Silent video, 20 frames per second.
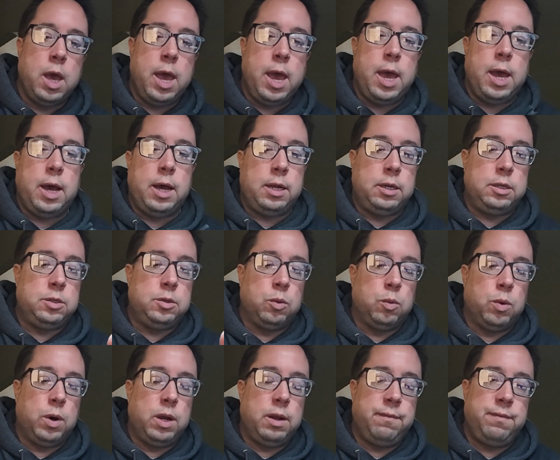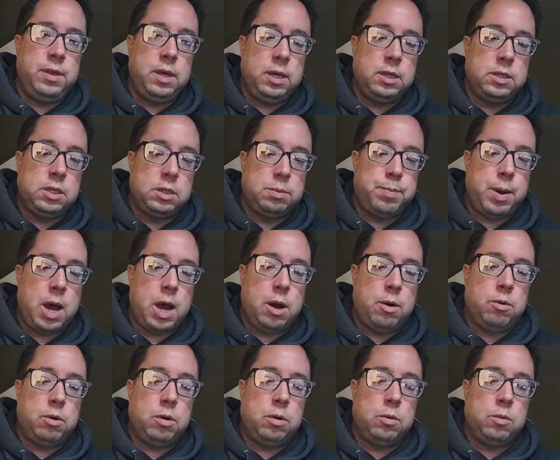And one of these is
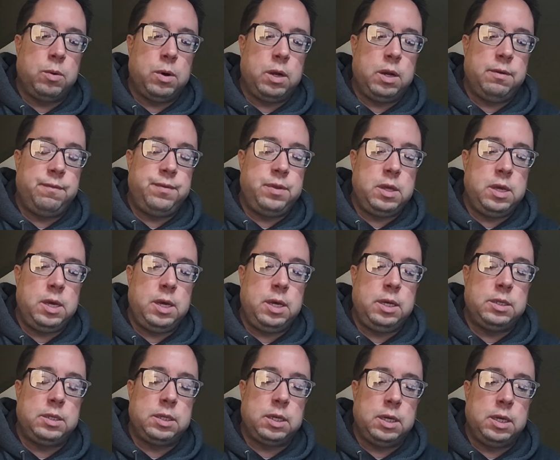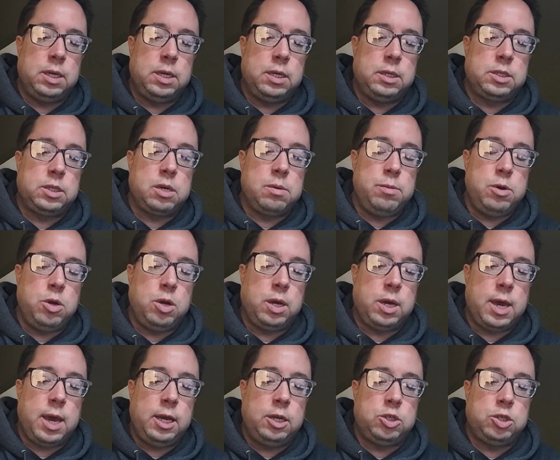power, one of these is
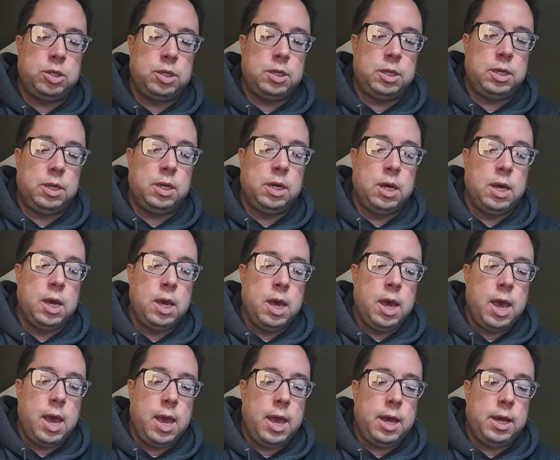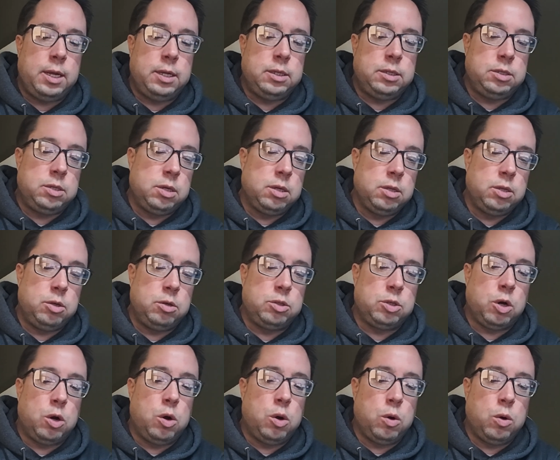communication, and there's
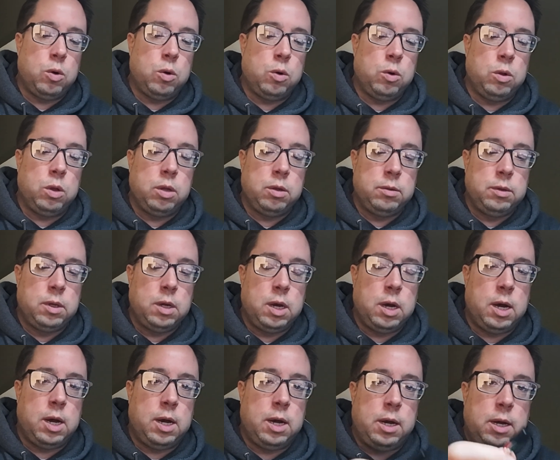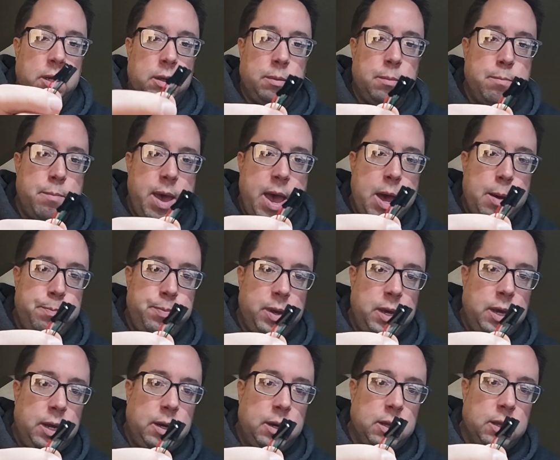a whole
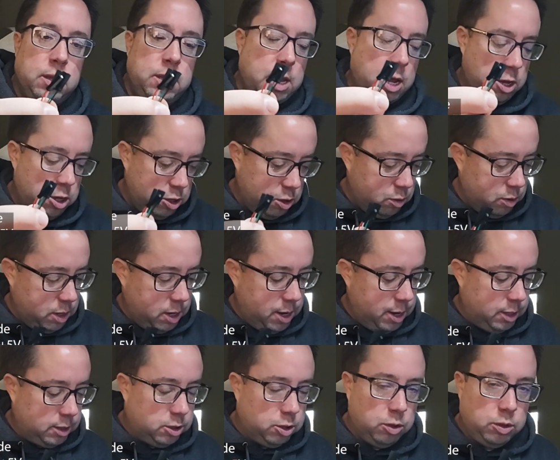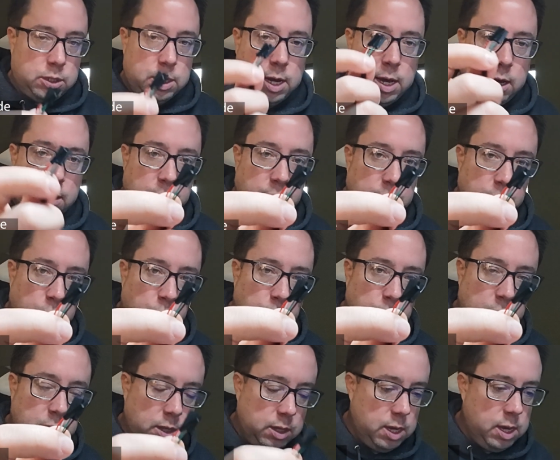mapping that you need to take
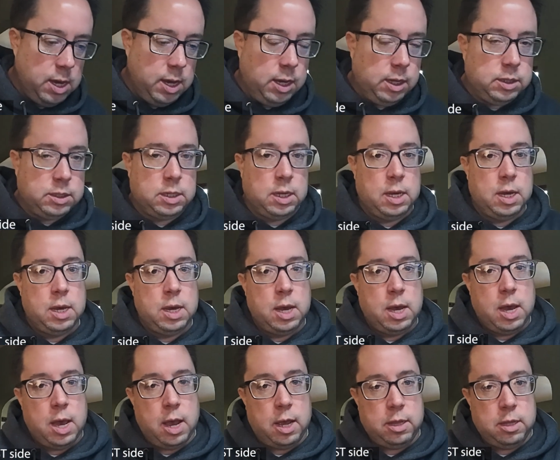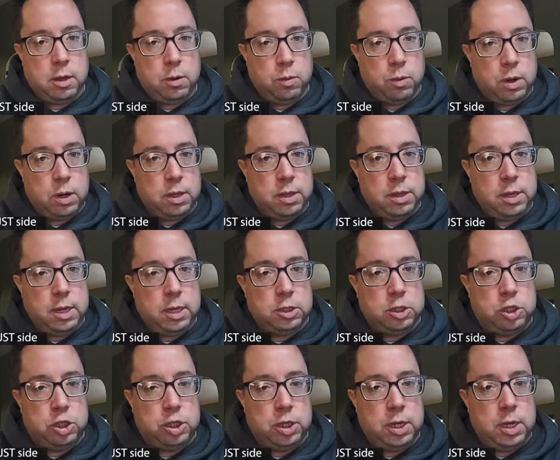one of these, and then one of these
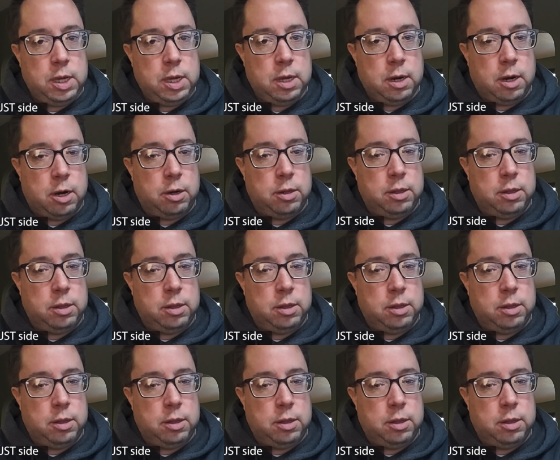JST